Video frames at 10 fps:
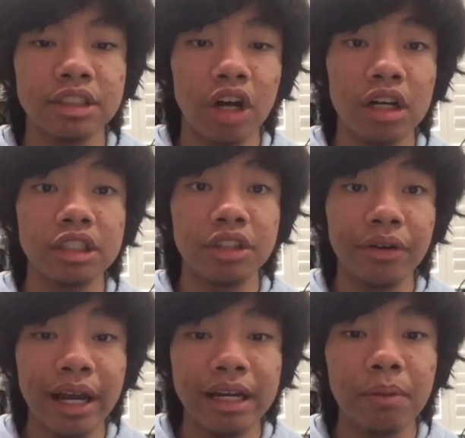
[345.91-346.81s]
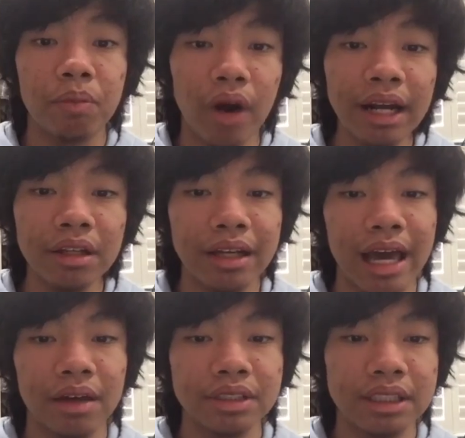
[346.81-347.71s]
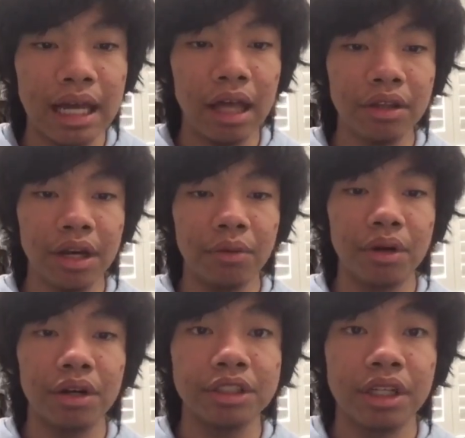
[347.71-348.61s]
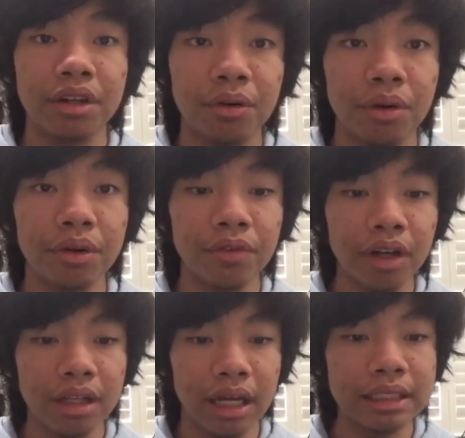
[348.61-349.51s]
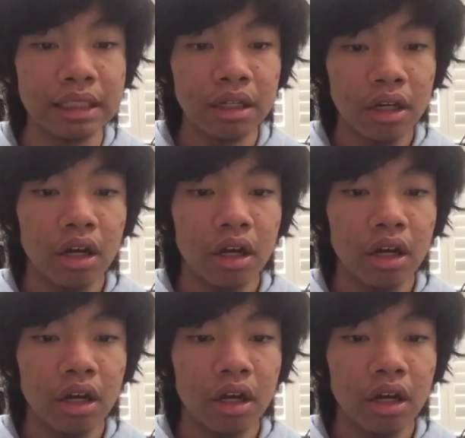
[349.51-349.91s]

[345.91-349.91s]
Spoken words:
started donating bridal gowns to healthcare workers on the corona front lines.